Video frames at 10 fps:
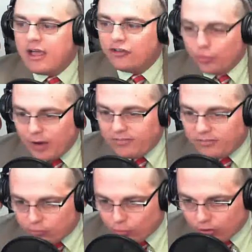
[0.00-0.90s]
Tourette's
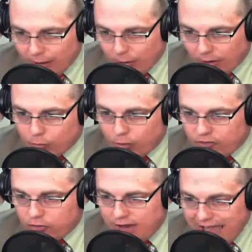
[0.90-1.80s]
disorder, however, was
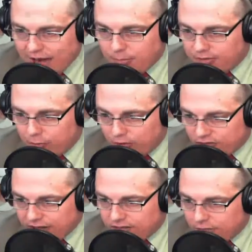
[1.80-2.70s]
unanimously
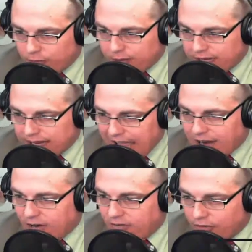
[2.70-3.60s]
rejected from being
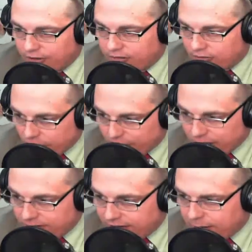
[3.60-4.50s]
added to the list of
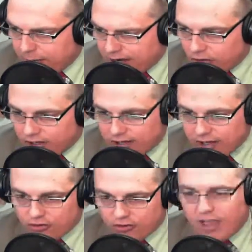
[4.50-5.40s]
debilitating medical
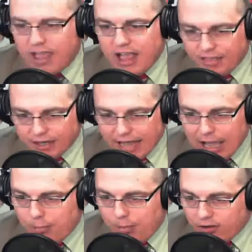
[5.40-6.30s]
conditions that allow
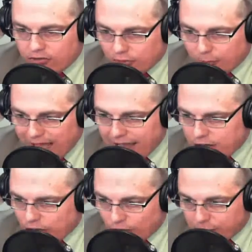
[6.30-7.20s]
a patient to buy and
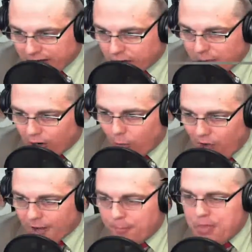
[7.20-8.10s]
use medical
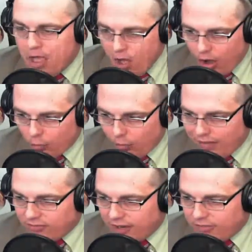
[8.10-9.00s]
marijuana. On
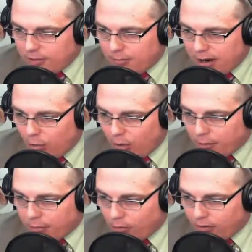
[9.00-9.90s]
Wednesday, the marijuana
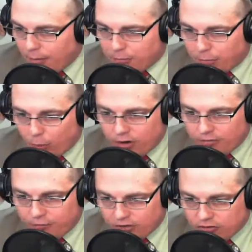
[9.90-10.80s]
program's Board of
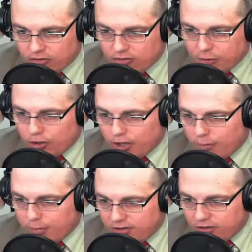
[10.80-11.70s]
Physicians voted
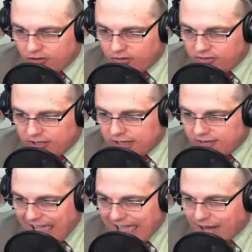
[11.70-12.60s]
on petitions seeking
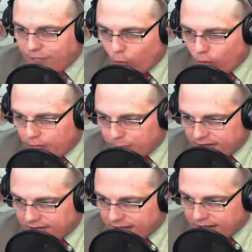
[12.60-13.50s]
to add 4
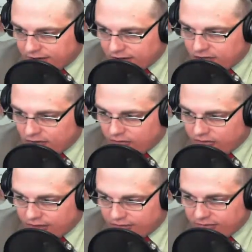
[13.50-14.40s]
debilitating conditions to
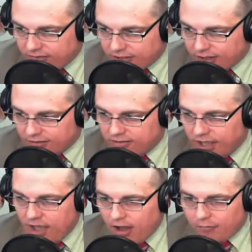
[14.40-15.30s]
the existing list
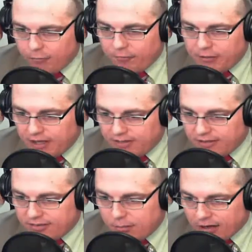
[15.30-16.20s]
of roughly a
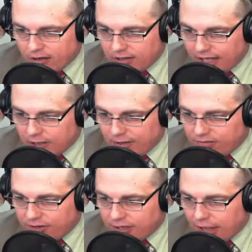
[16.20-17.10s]
dozen medical ailments
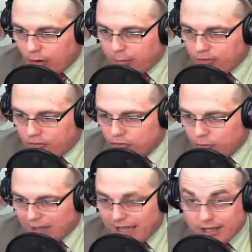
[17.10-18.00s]
that allow a person to
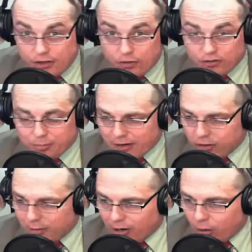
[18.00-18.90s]
buy and use
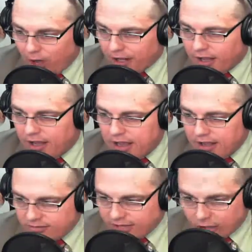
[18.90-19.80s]
medical marijuana.
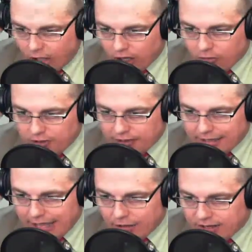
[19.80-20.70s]
State law currently
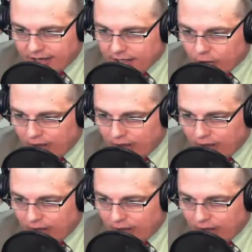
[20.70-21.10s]
allows Connecticut